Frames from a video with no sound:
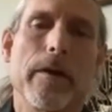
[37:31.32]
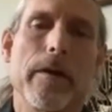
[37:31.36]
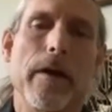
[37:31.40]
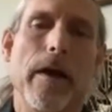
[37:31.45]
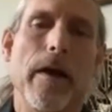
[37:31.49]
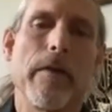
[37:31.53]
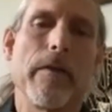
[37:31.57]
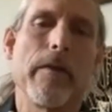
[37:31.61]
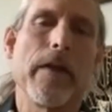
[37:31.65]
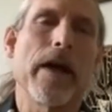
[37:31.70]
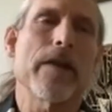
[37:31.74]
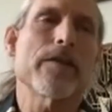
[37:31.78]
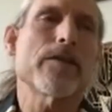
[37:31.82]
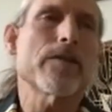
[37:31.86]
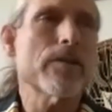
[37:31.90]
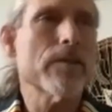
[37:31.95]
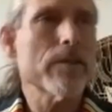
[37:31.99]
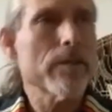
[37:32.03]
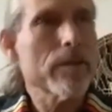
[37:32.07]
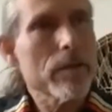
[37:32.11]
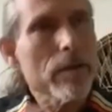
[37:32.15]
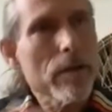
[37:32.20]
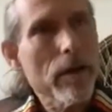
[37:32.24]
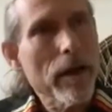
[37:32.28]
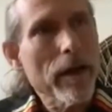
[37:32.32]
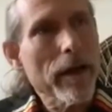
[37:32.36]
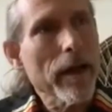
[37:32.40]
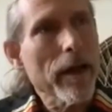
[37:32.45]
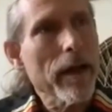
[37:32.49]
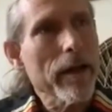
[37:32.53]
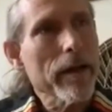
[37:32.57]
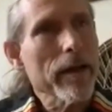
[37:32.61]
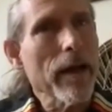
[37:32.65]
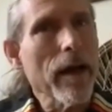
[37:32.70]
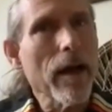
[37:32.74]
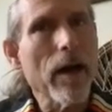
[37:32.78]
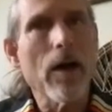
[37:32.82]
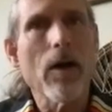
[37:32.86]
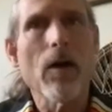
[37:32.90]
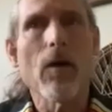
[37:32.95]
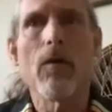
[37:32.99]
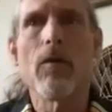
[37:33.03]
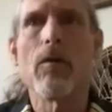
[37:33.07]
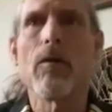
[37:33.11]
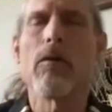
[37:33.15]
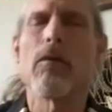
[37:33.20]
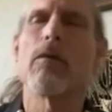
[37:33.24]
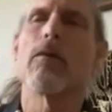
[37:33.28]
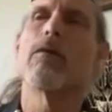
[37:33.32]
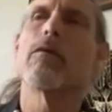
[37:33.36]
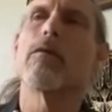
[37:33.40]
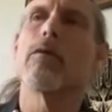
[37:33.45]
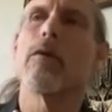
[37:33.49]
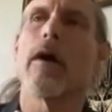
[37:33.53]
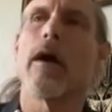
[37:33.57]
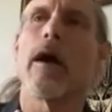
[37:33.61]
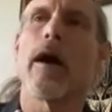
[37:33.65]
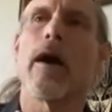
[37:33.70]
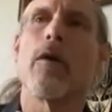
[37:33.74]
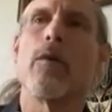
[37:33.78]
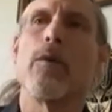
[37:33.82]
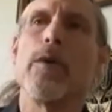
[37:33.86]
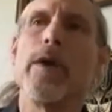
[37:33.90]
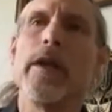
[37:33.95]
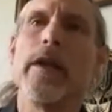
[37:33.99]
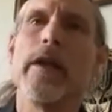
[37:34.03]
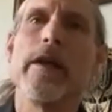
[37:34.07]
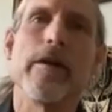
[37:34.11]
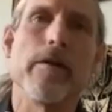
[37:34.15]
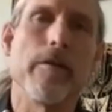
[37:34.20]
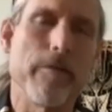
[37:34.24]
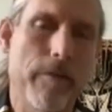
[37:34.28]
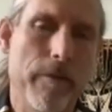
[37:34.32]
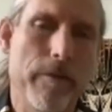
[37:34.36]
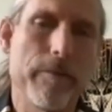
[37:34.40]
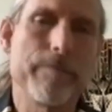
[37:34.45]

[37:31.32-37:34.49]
And that's, again, how we live,